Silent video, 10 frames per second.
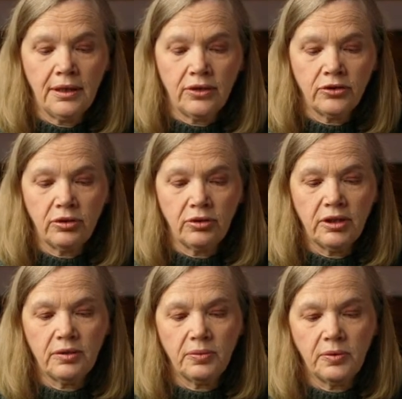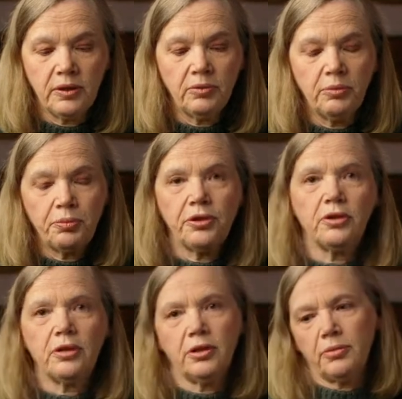So we put
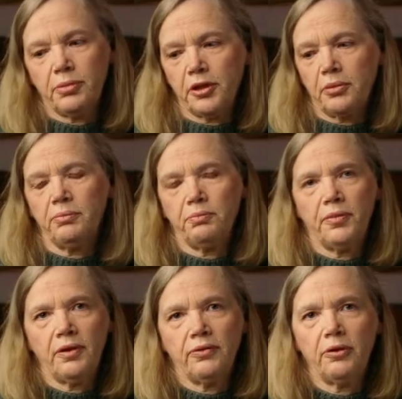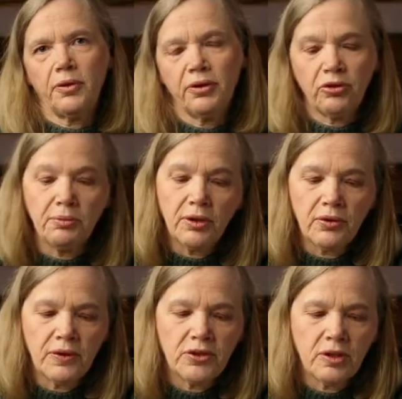it in the bottom of the bathroom
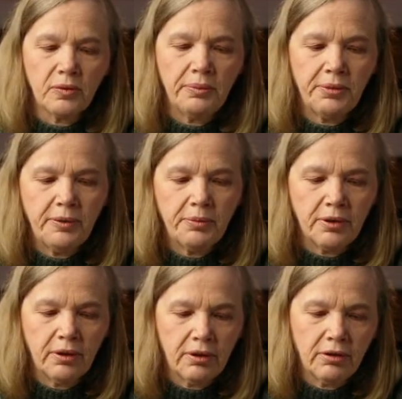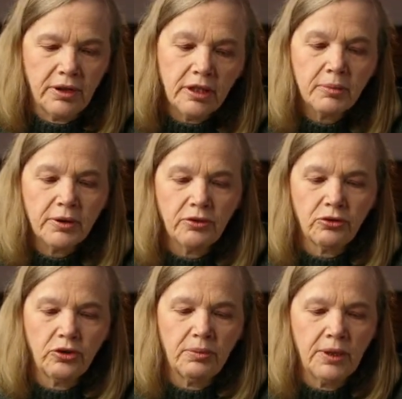mirror. So when people are in the
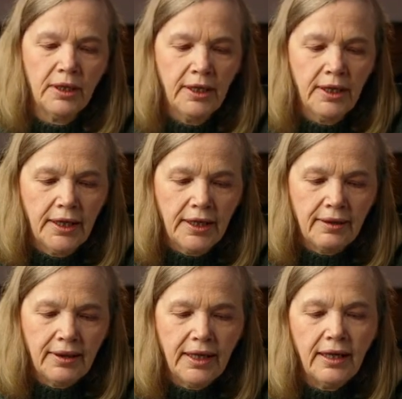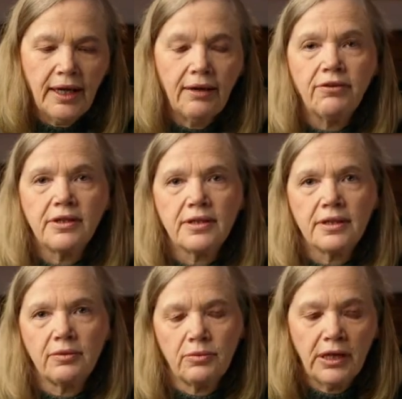bathroom, they have
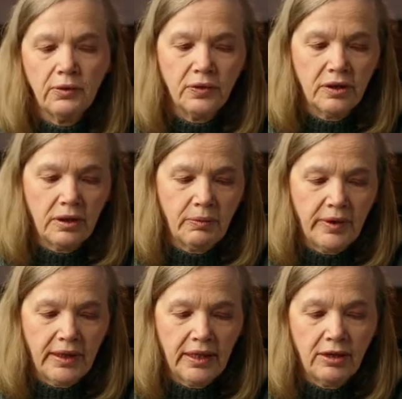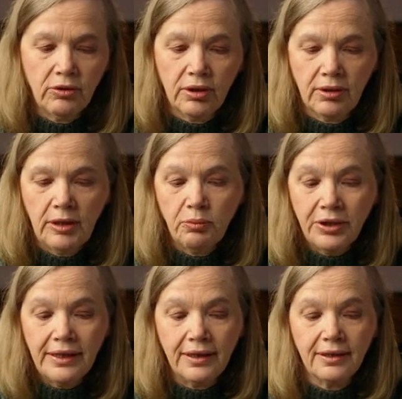this right in front of them and they can keep
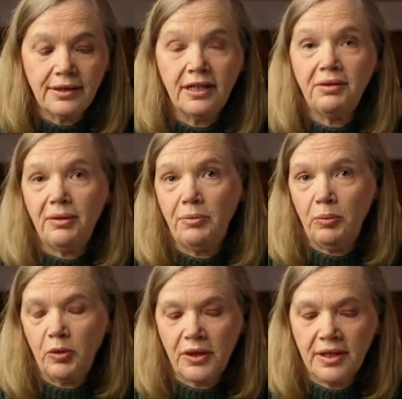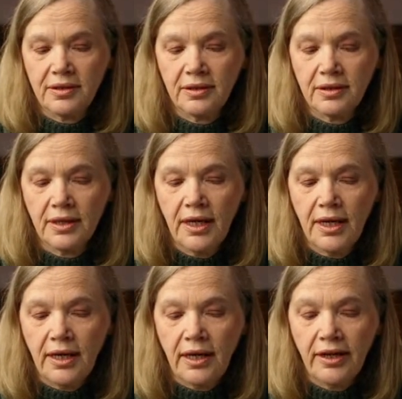reading it and they memorize it.
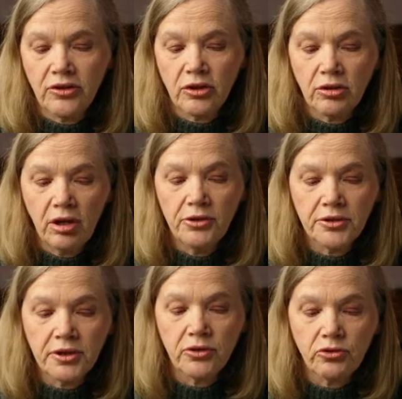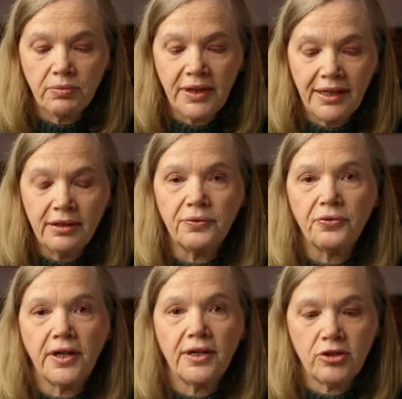And it's a constant reminder
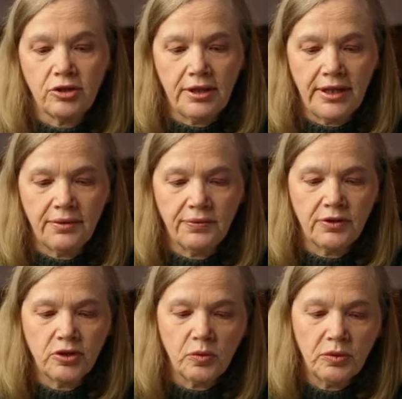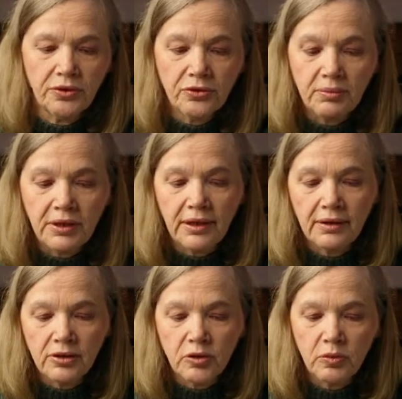for us to love this world through me,
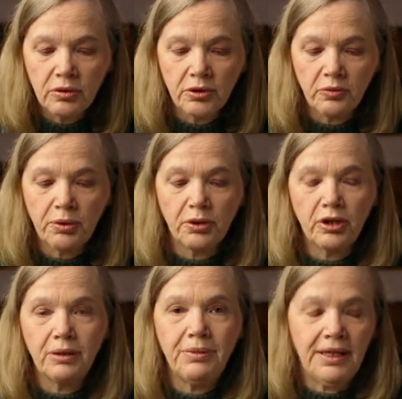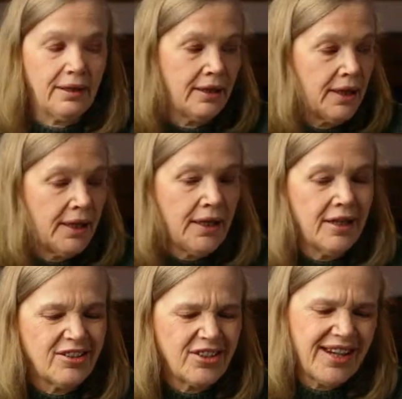this world of broken men.
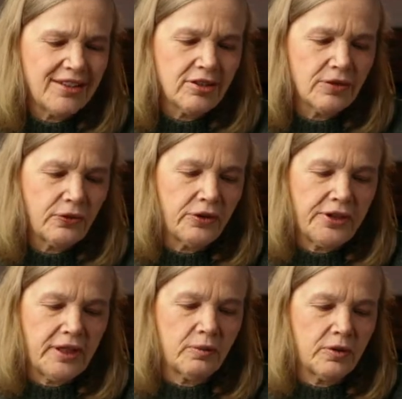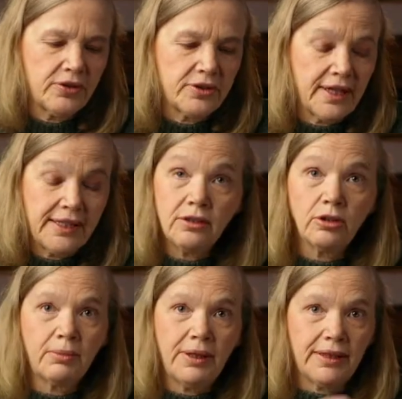So I just felt I didn't
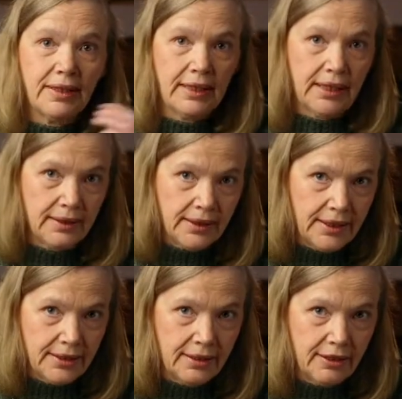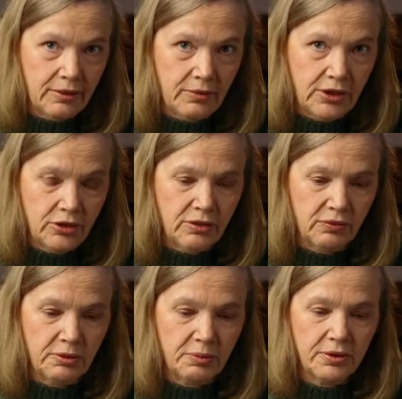know about that other letter that I read to you
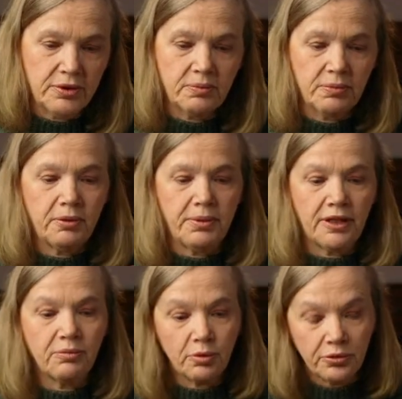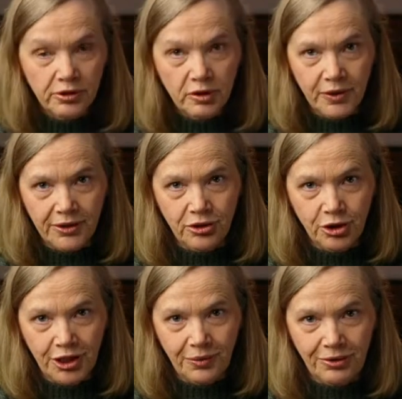from the principal, but I brought this one to
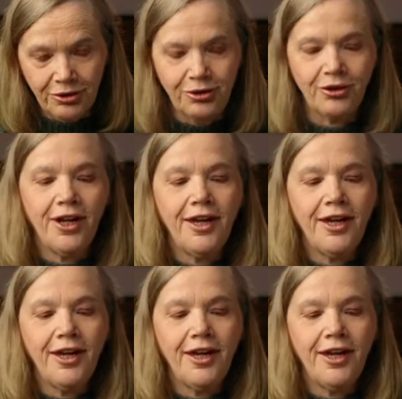share with you.